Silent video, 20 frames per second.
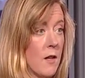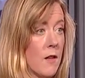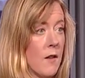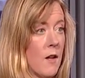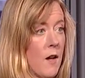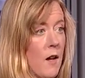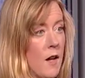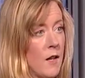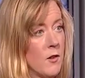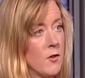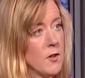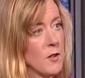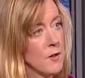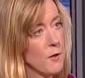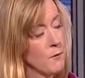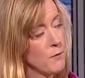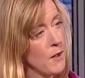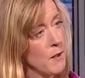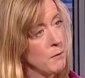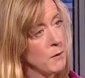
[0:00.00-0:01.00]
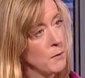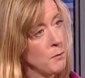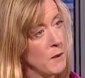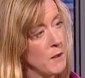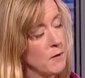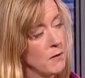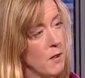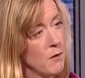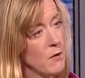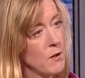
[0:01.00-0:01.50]
The highest income families pay
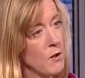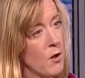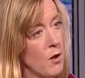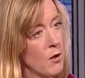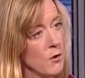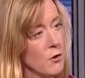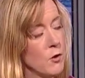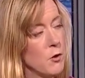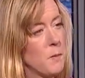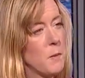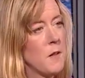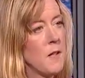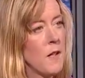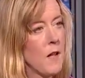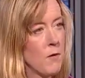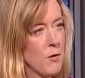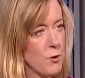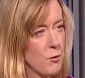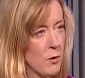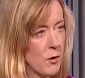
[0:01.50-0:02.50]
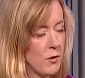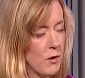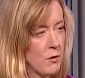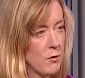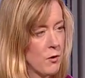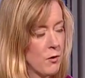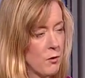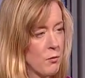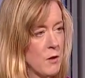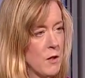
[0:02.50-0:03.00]
$7, but the average works out
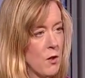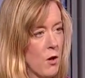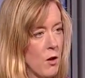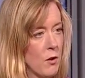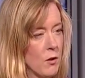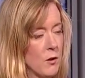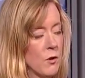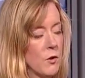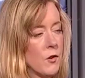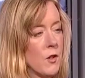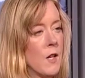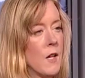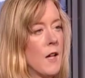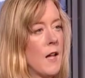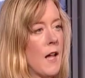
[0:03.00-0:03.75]
to $3.